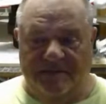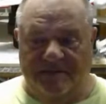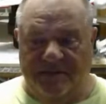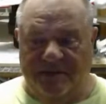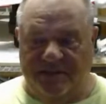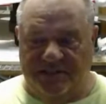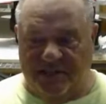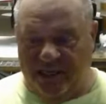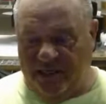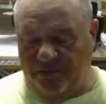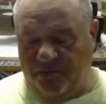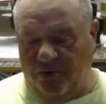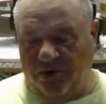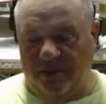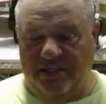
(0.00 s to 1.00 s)
because it kind of
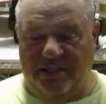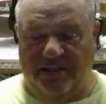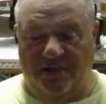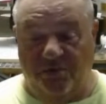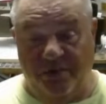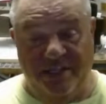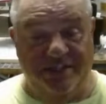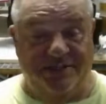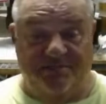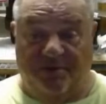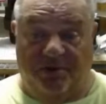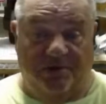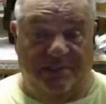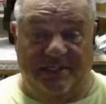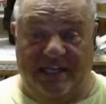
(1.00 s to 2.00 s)
pulled it, the weeds
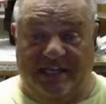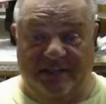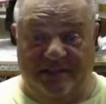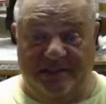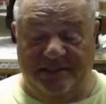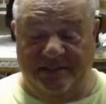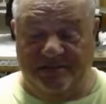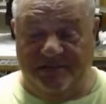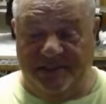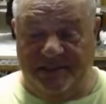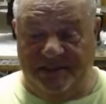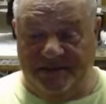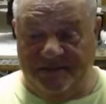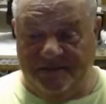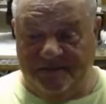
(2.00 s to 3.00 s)
pulled it out a little
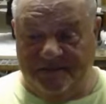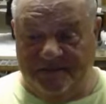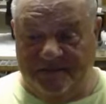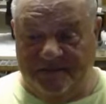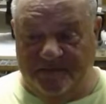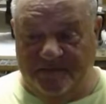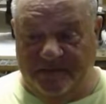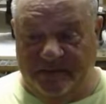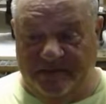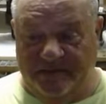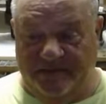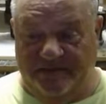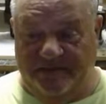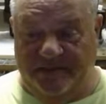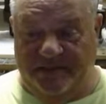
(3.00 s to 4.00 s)
bit.
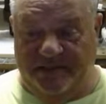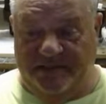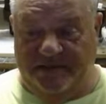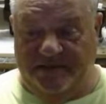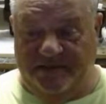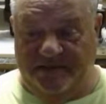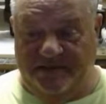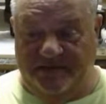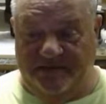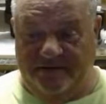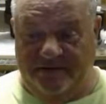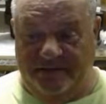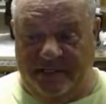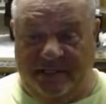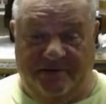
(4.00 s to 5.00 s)
But,
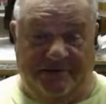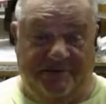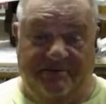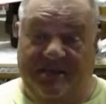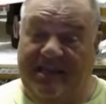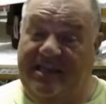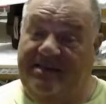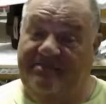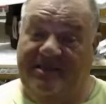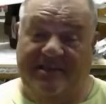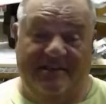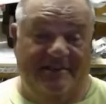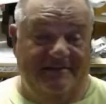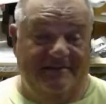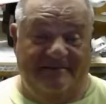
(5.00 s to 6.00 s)
yeah, it was bad,
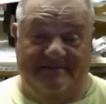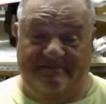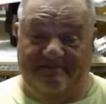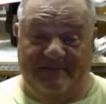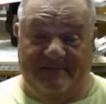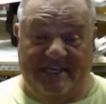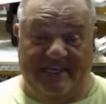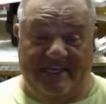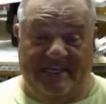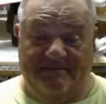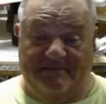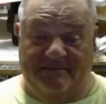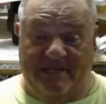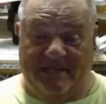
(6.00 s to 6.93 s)
man. Bad.